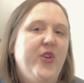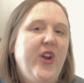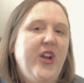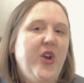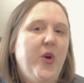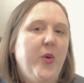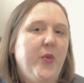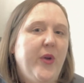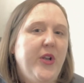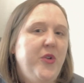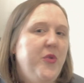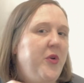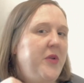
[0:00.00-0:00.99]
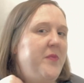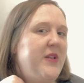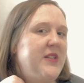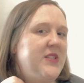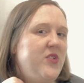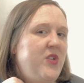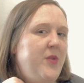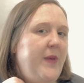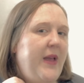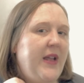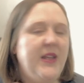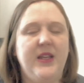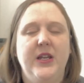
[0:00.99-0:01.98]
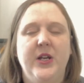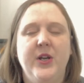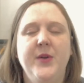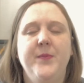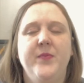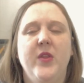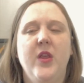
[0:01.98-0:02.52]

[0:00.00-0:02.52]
cricoarytenoid muscle back here.